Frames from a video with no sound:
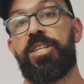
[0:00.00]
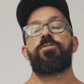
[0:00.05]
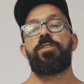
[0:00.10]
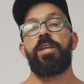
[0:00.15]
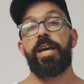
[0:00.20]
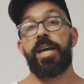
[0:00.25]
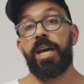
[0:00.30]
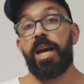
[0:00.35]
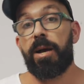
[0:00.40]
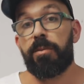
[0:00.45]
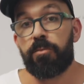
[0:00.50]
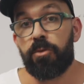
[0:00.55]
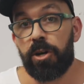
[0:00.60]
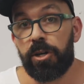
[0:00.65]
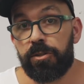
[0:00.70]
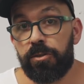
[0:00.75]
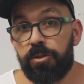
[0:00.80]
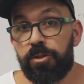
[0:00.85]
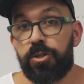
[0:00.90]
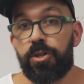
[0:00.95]
Today I'm
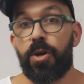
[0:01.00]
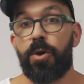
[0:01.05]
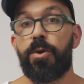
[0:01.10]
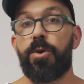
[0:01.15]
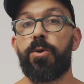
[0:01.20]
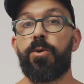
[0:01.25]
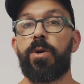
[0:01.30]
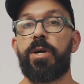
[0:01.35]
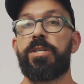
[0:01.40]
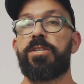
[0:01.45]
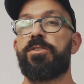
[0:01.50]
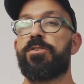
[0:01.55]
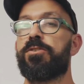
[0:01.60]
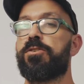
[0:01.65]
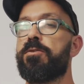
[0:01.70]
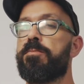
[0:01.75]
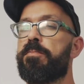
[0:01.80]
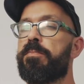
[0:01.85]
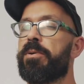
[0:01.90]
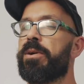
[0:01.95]
going to show you a
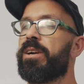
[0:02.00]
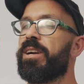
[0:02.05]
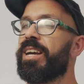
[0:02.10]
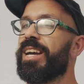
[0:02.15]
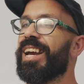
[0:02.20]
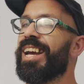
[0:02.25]
super